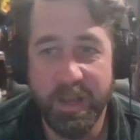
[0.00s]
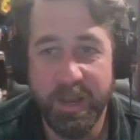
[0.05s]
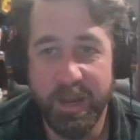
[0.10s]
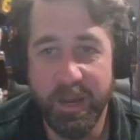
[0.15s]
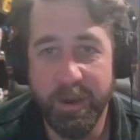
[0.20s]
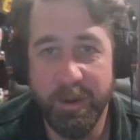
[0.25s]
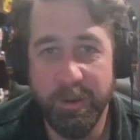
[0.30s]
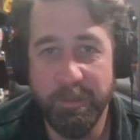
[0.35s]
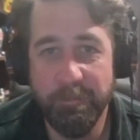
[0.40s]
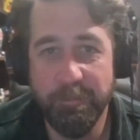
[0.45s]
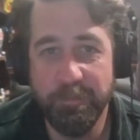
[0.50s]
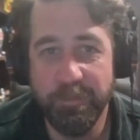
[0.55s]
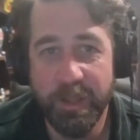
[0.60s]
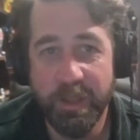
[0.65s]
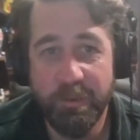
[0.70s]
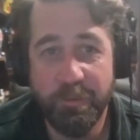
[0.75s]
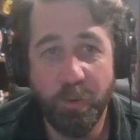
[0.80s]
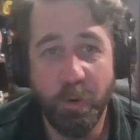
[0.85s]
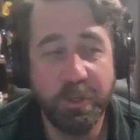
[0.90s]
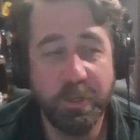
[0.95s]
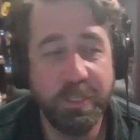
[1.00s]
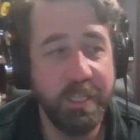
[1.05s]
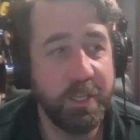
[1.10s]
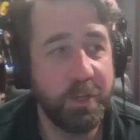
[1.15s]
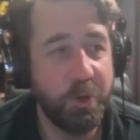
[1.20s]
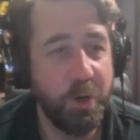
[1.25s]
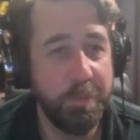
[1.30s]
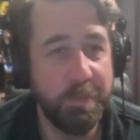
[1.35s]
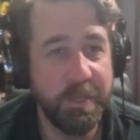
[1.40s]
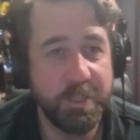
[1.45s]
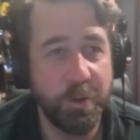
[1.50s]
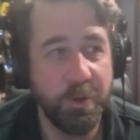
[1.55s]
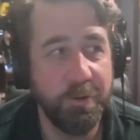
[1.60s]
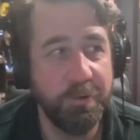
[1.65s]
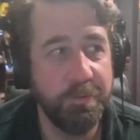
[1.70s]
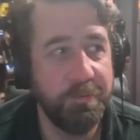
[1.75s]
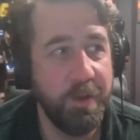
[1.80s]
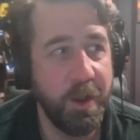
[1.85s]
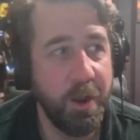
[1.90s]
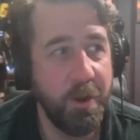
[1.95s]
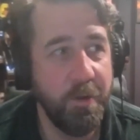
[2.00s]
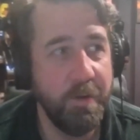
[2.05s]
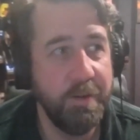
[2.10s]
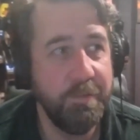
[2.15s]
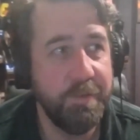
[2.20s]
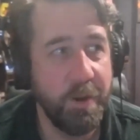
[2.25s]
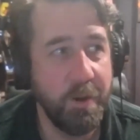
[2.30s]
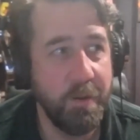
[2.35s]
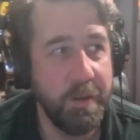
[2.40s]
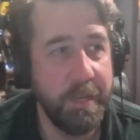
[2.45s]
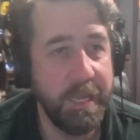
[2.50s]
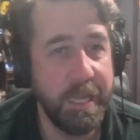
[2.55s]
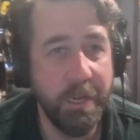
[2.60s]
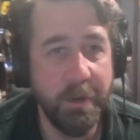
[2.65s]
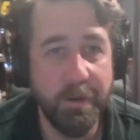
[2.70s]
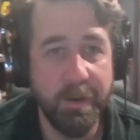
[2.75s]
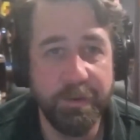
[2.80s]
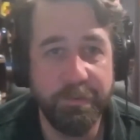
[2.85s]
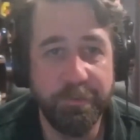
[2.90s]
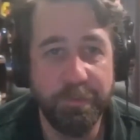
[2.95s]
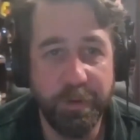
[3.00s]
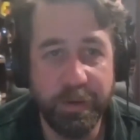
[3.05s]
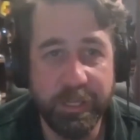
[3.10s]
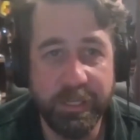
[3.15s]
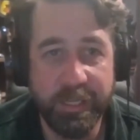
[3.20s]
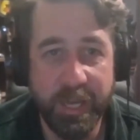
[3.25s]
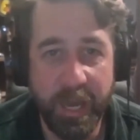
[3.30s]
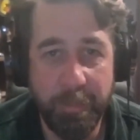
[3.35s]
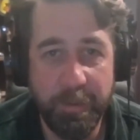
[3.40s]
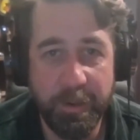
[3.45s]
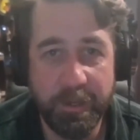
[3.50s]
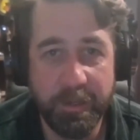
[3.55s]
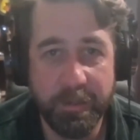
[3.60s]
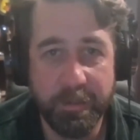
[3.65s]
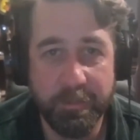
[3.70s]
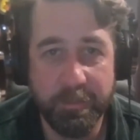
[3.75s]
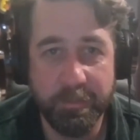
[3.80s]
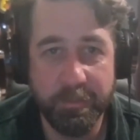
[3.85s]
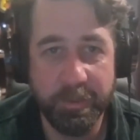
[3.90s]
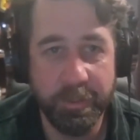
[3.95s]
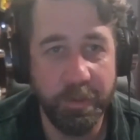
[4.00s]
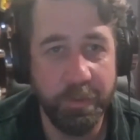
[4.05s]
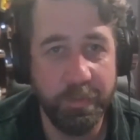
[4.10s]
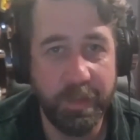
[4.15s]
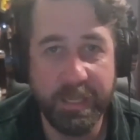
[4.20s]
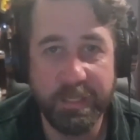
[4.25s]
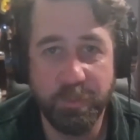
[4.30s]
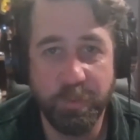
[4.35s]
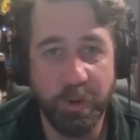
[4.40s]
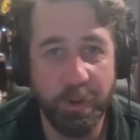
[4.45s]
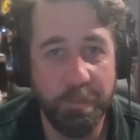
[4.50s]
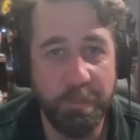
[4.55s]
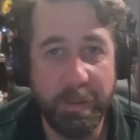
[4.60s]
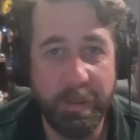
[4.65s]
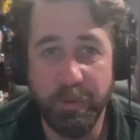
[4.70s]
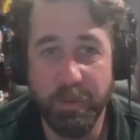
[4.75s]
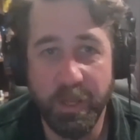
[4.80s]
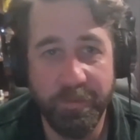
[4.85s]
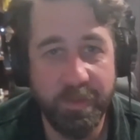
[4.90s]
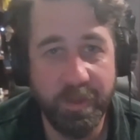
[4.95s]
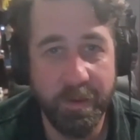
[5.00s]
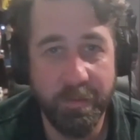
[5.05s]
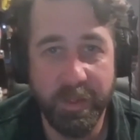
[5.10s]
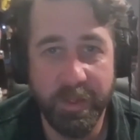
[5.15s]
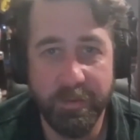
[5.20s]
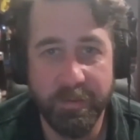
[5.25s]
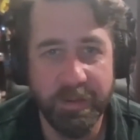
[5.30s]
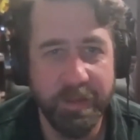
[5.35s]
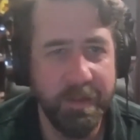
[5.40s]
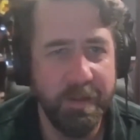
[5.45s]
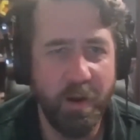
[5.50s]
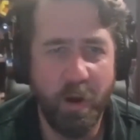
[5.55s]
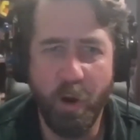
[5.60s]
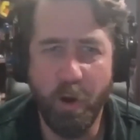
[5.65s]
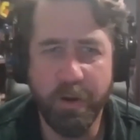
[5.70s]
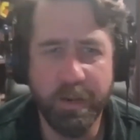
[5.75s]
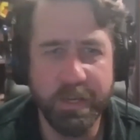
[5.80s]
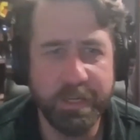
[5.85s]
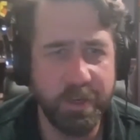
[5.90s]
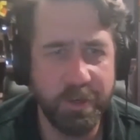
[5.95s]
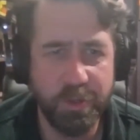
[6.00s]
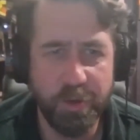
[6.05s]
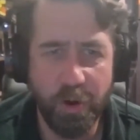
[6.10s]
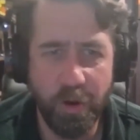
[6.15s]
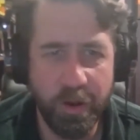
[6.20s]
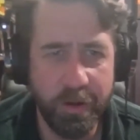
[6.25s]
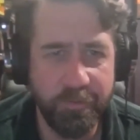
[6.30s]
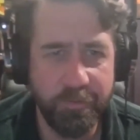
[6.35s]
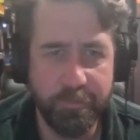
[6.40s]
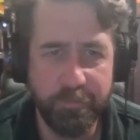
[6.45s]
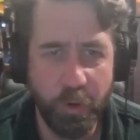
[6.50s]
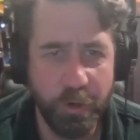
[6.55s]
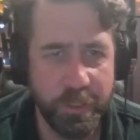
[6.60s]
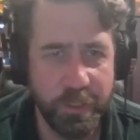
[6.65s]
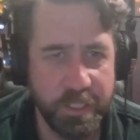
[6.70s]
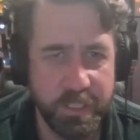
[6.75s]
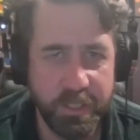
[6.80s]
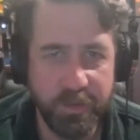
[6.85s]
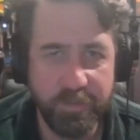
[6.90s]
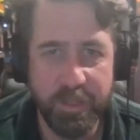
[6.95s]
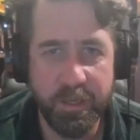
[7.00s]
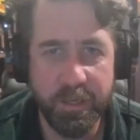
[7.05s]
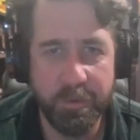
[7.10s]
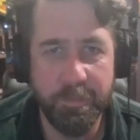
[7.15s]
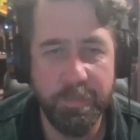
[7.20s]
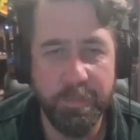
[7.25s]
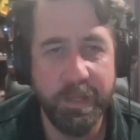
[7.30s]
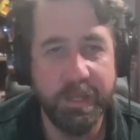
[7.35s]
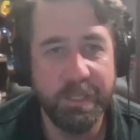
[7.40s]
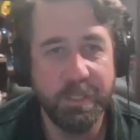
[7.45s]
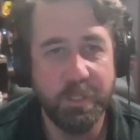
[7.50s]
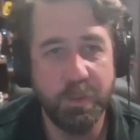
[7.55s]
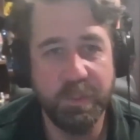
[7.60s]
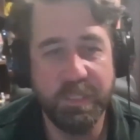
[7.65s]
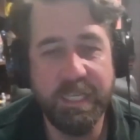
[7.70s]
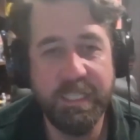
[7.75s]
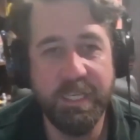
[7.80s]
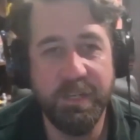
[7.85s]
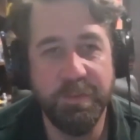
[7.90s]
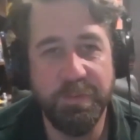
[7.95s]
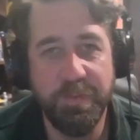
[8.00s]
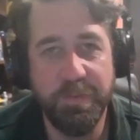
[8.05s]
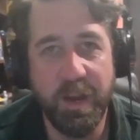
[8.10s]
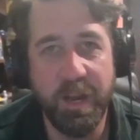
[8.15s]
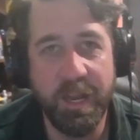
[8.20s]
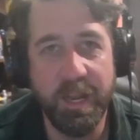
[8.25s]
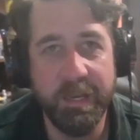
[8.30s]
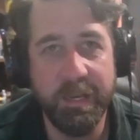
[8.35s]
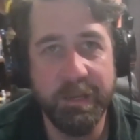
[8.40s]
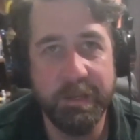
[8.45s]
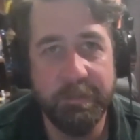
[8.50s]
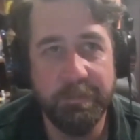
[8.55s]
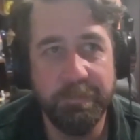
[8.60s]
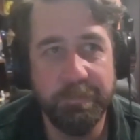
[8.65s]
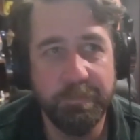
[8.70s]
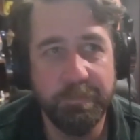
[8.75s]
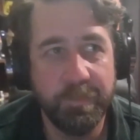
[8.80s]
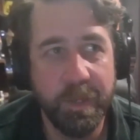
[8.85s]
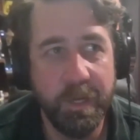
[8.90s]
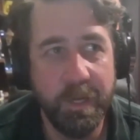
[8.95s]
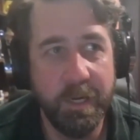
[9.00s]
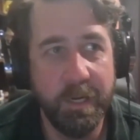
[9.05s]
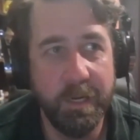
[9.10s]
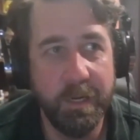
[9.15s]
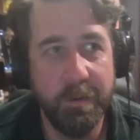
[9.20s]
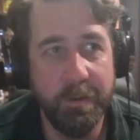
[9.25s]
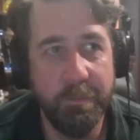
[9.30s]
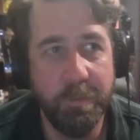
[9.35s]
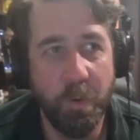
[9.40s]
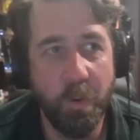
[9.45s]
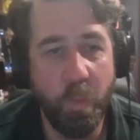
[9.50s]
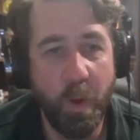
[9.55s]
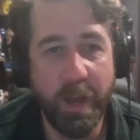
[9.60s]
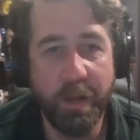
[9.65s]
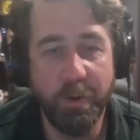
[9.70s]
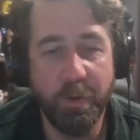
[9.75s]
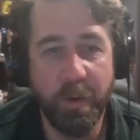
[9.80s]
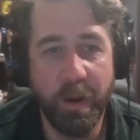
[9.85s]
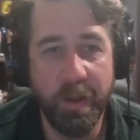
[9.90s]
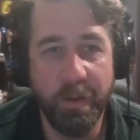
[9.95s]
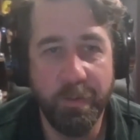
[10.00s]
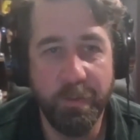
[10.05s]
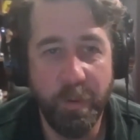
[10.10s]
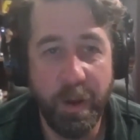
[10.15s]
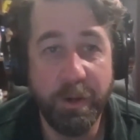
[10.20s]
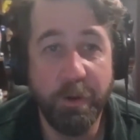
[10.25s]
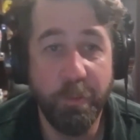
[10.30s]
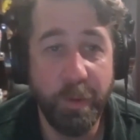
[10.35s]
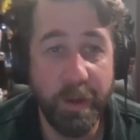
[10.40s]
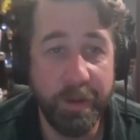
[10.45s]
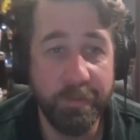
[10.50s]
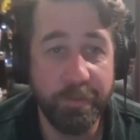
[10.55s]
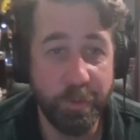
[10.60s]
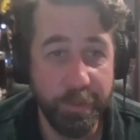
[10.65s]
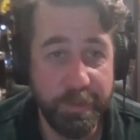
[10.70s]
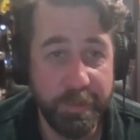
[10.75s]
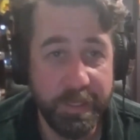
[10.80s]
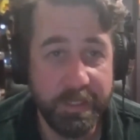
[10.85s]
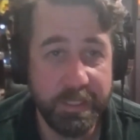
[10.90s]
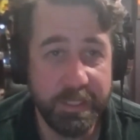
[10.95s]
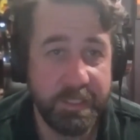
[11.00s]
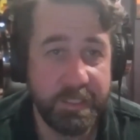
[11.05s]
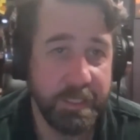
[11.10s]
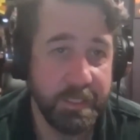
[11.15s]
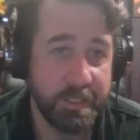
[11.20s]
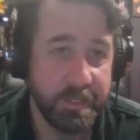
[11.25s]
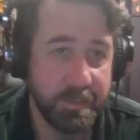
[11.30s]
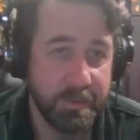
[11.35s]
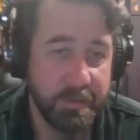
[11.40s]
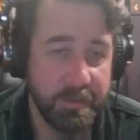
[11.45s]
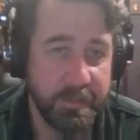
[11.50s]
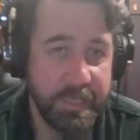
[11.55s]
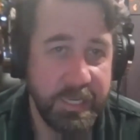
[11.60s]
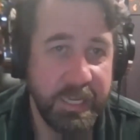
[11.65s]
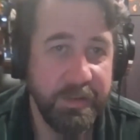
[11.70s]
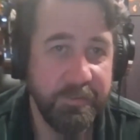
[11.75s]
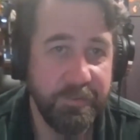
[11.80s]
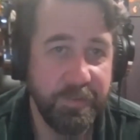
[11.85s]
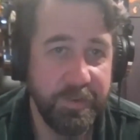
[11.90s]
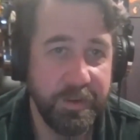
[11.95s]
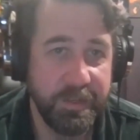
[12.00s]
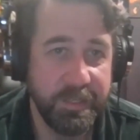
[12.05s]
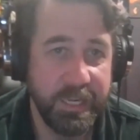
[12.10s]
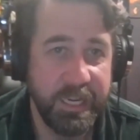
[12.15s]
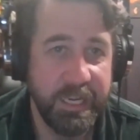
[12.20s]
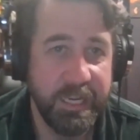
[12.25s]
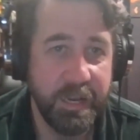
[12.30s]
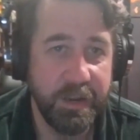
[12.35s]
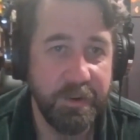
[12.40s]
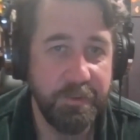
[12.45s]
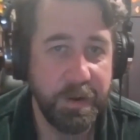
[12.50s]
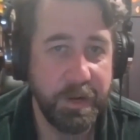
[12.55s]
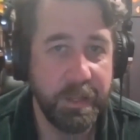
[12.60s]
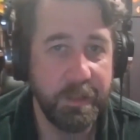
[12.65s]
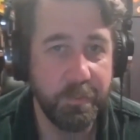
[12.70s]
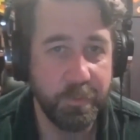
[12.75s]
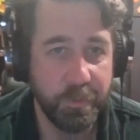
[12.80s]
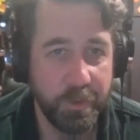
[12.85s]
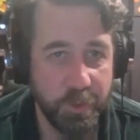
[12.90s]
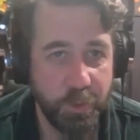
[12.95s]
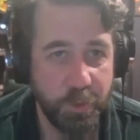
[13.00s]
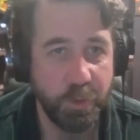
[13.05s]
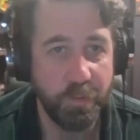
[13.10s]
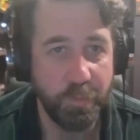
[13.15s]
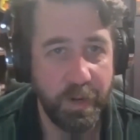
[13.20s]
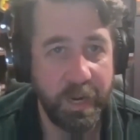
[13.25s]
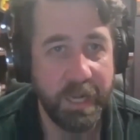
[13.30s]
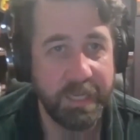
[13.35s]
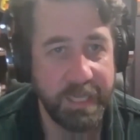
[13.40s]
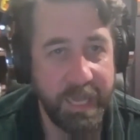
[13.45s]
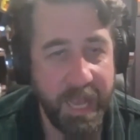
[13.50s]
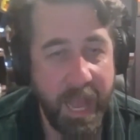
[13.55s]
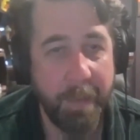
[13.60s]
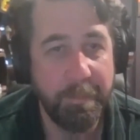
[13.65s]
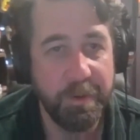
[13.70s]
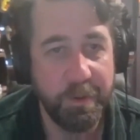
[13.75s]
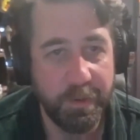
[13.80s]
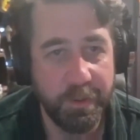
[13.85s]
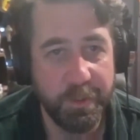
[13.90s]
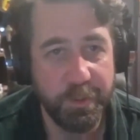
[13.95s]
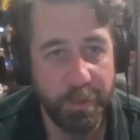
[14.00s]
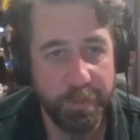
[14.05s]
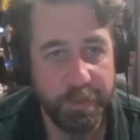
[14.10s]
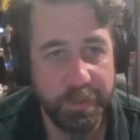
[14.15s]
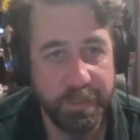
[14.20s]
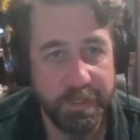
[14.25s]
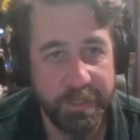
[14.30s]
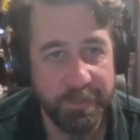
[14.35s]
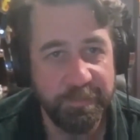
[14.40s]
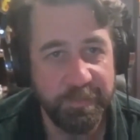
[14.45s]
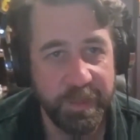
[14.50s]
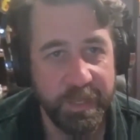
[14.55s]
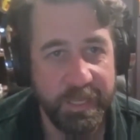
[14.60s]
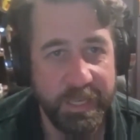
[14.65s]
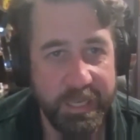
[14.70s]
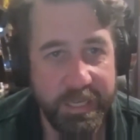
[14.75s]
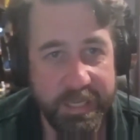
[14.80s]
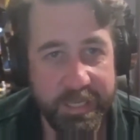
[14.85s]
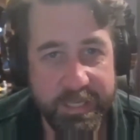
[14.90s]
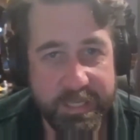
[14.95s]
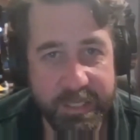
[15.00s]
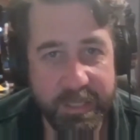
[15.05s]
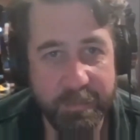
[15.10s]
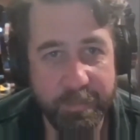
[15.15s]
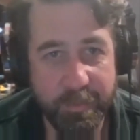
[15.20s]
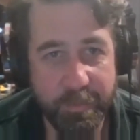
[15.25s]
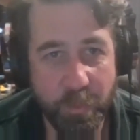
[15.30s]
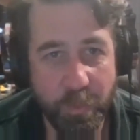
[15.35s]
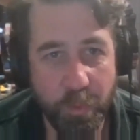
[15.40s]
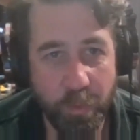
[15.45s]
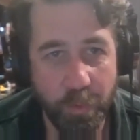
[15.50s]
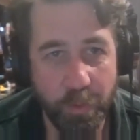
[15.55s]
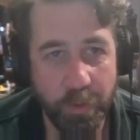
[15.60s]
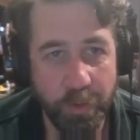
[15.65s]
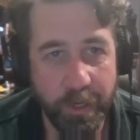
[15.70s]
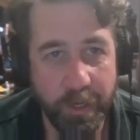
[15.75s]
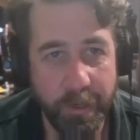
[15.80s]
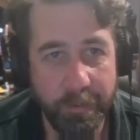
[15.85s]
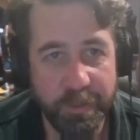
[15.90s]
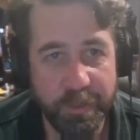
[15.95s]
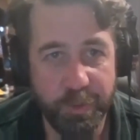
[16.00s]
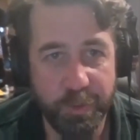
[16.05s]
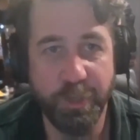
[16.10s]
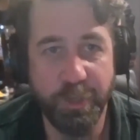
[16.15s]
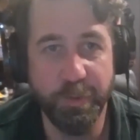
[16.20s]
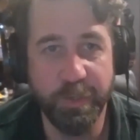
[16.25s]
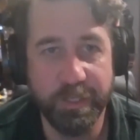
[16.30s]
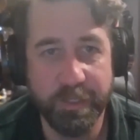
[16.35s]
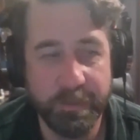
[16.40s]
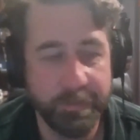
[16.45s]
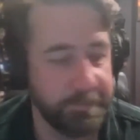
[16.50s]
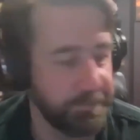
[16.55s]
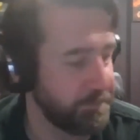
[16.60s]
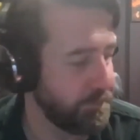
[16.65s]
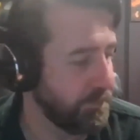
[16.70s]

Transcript: um fortunately the cryptids are a very very internet friendly topic you know that's where people love them they artists are drawing versions of them. So it's easy to find um, a wider wide array of cryptids. It's just digging digging down and finding the truth of what actually happened around those cryptids is a little bit more um, strenuous.